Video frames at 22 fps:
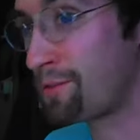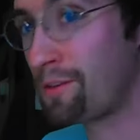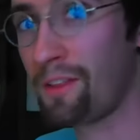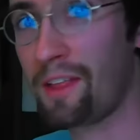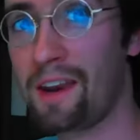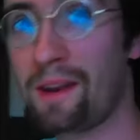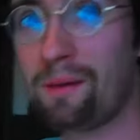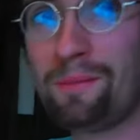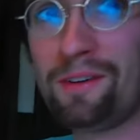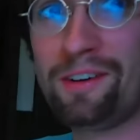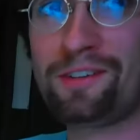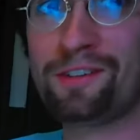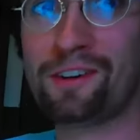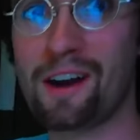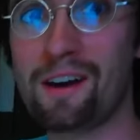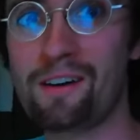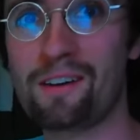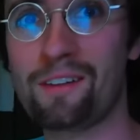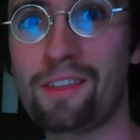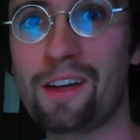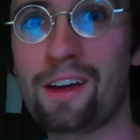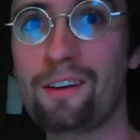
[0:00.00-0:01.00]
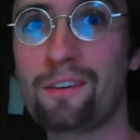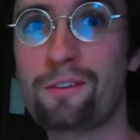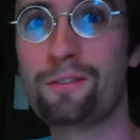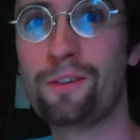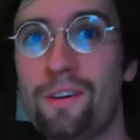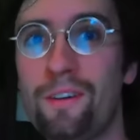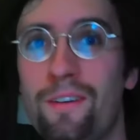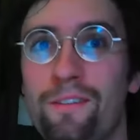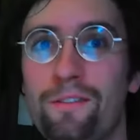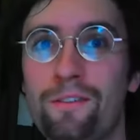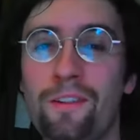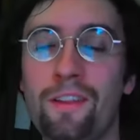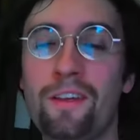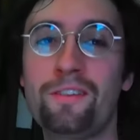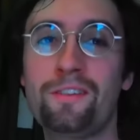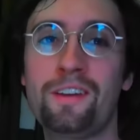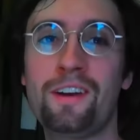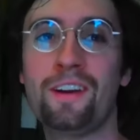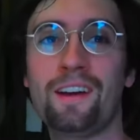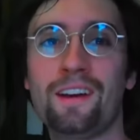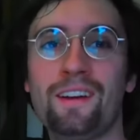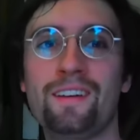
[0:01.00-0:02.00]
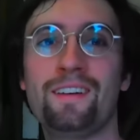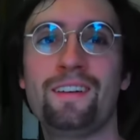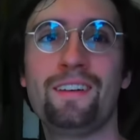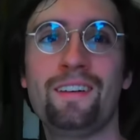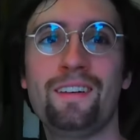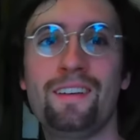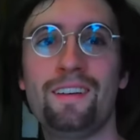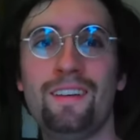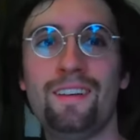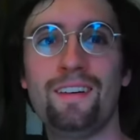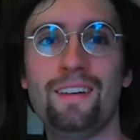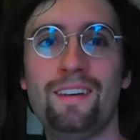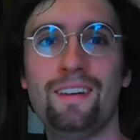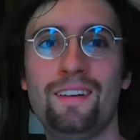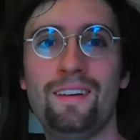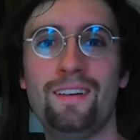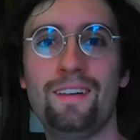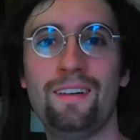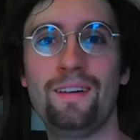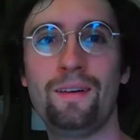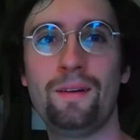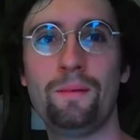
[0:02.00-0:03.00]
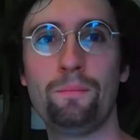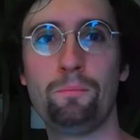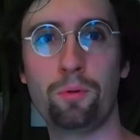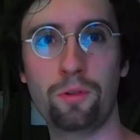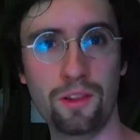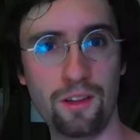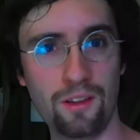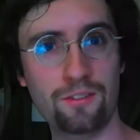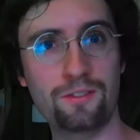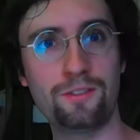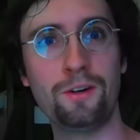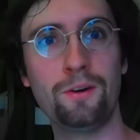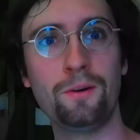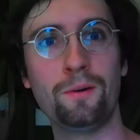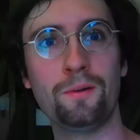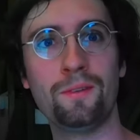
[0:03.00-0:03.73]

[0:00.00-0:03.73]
I, for if, letting me share it. Thanks no, for, of for course. Listening. Do you mind if I put this up? Please do.